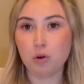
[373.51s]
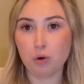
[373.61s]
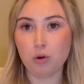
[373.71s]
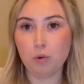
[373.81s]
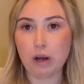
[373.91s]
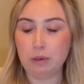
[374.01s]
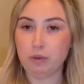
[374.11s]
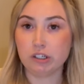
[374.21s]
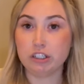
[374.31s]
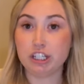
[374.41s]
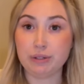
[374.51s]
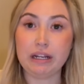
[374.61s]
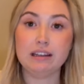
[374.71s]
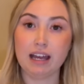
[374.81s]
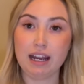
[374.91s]
goal when we're
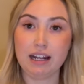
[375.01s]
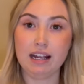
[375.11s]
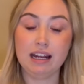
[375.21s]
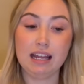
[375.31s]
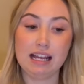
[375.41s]
doing lighting